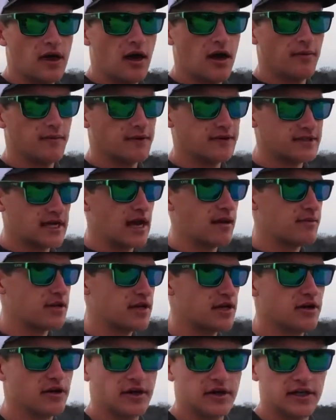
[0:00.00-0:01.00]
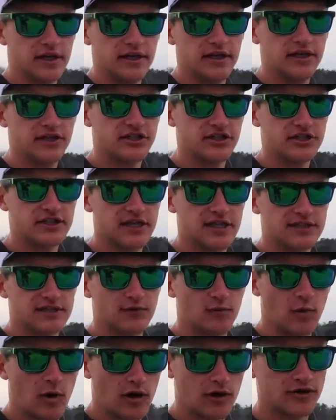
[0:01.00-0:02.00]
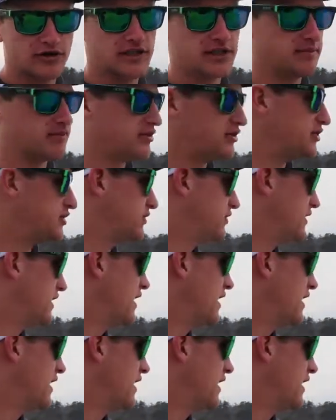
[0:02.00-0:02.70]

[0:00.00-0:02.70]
on the time of year and conditions, as in water temperature